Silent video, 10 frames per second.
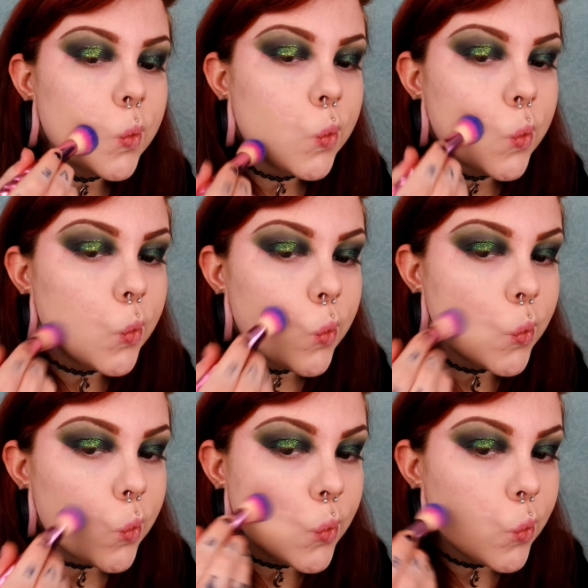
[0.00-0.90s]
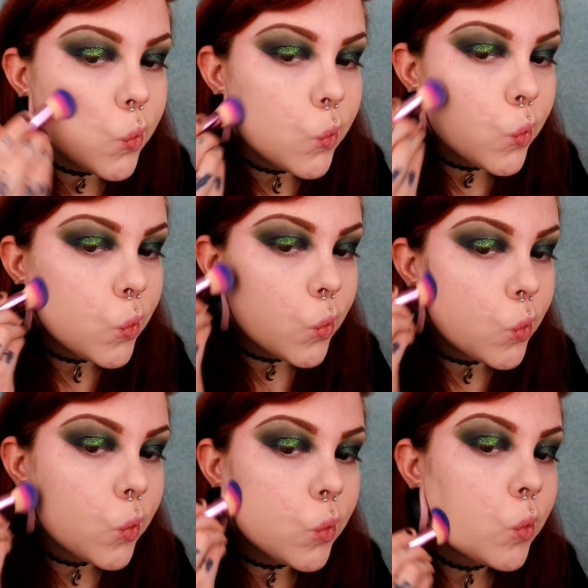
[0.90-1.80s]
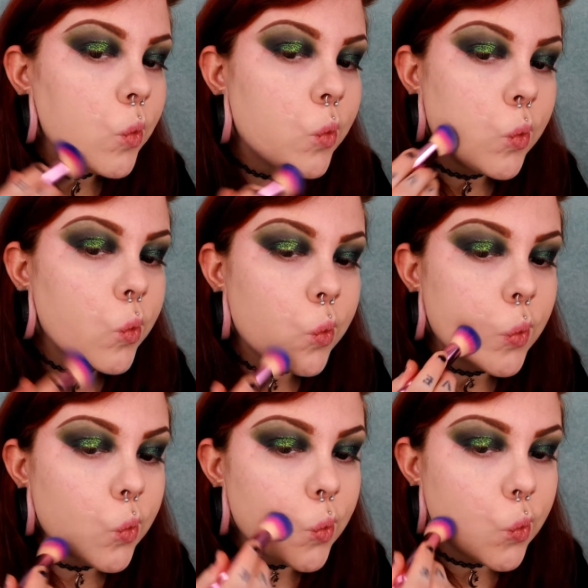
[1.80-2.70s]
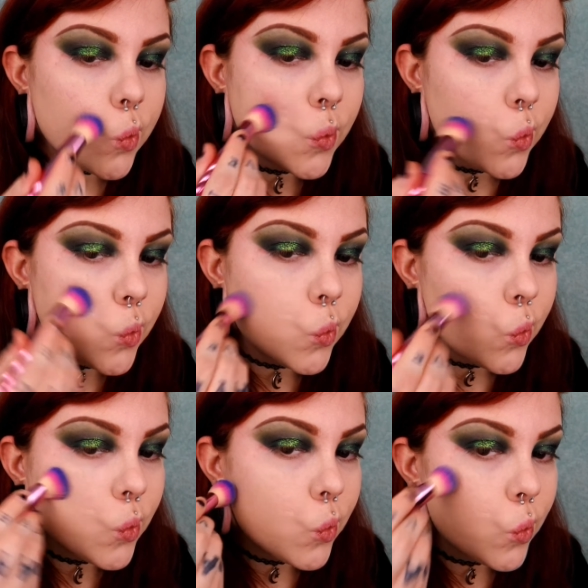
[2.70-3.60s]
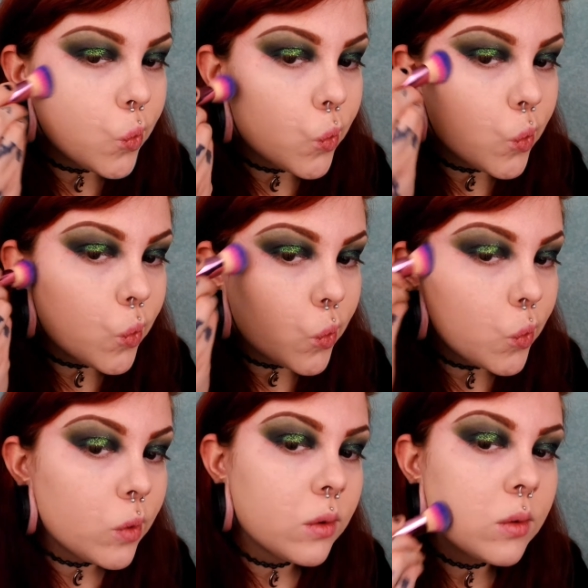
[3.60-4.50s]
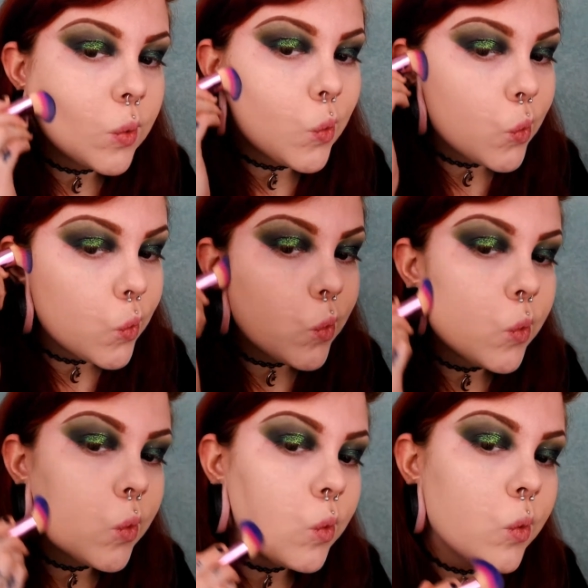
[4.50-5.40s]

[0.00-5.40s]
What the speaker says: Nobody speaks.